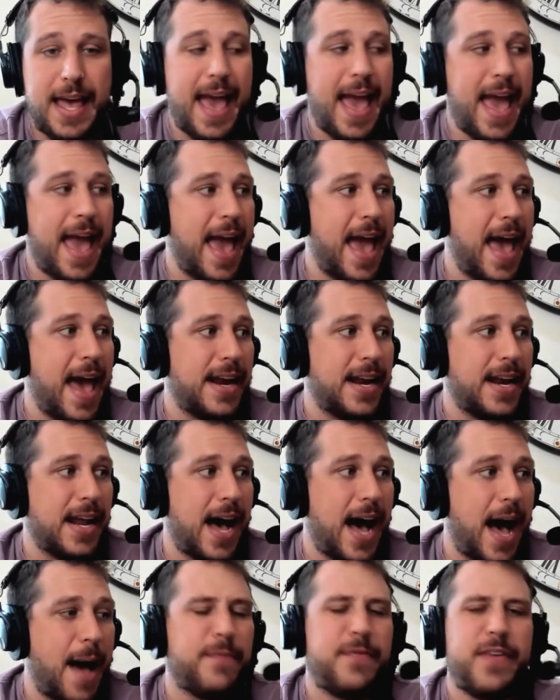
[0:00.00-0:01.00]
And
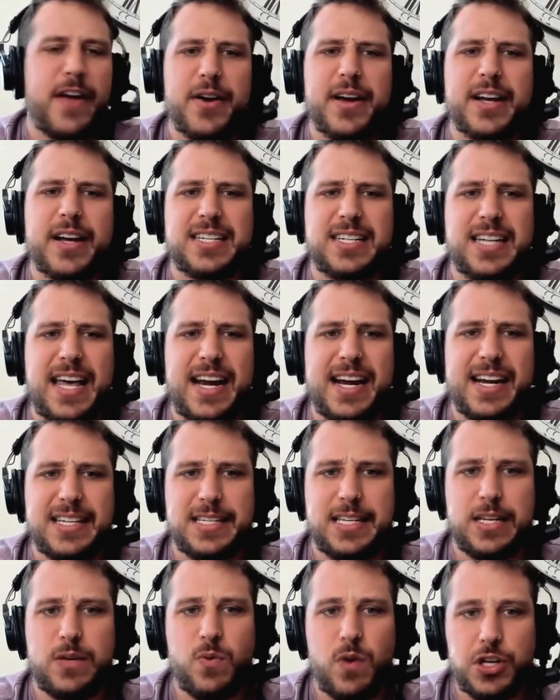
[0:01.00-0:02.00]
I'm very excited to
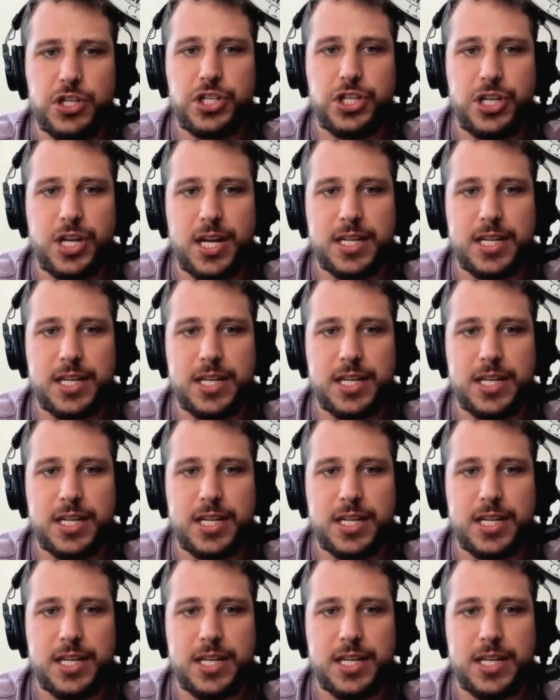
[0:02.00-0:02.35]
see what she